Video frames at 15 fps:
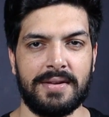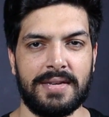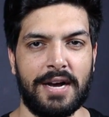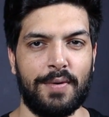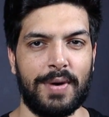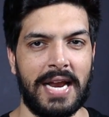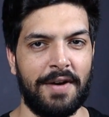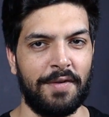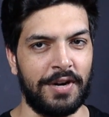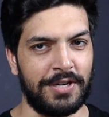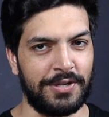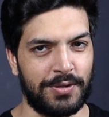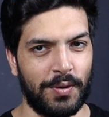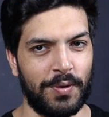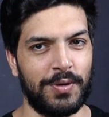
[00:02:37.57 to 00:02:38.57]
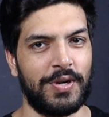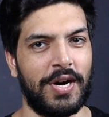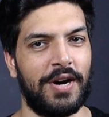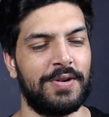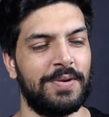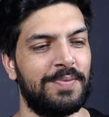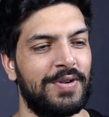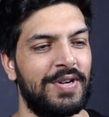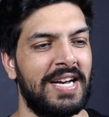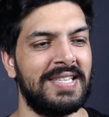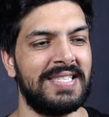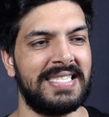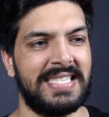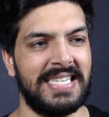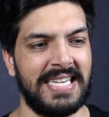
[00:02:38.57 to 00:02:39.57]
Now when I already told you how to
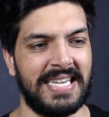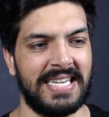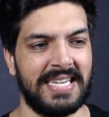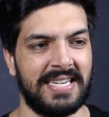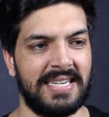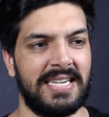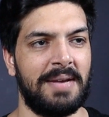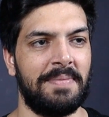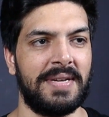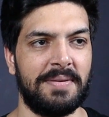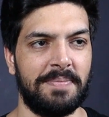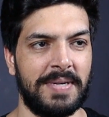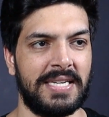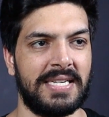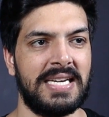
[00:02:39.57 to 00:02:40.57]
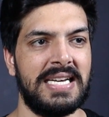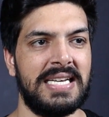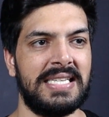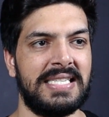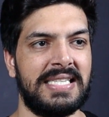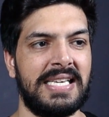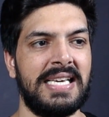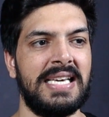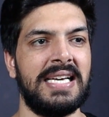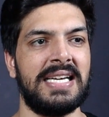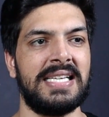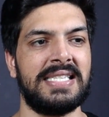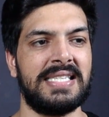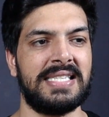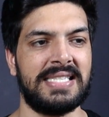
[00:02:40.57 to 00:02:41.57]
pronounce D here, let me repeat. C
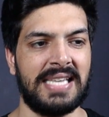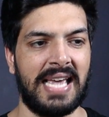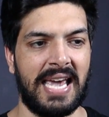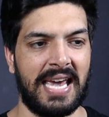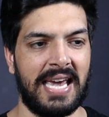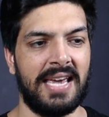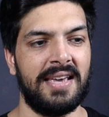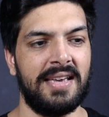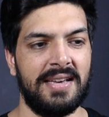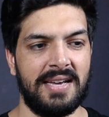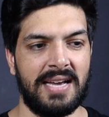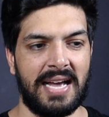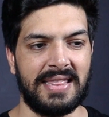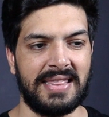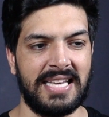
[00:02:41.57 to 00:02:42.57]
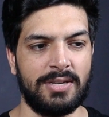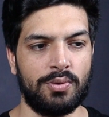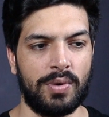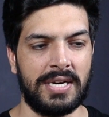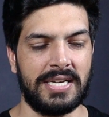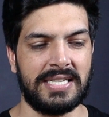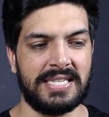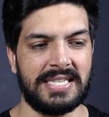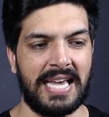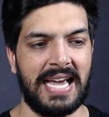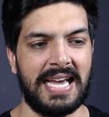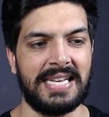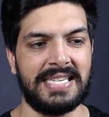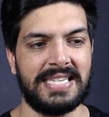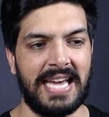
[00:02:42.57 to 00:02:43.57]
is say and this one is
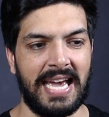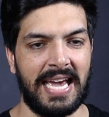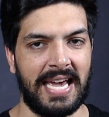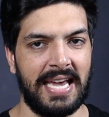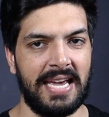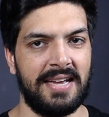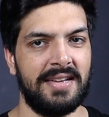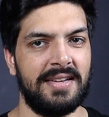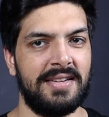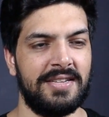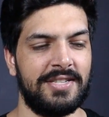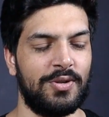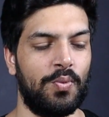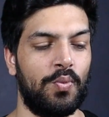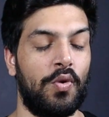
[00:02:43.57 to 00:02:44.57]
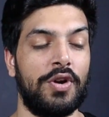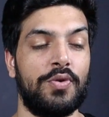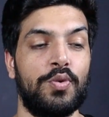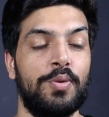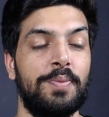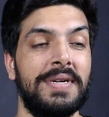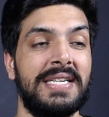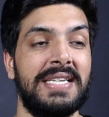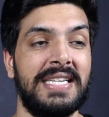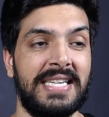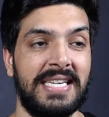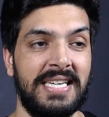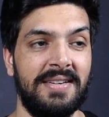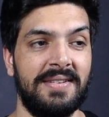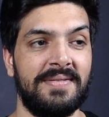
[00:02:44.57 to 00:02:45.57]
say day. So what would be
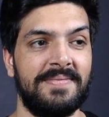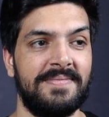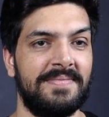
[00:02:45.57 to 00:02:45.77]
D?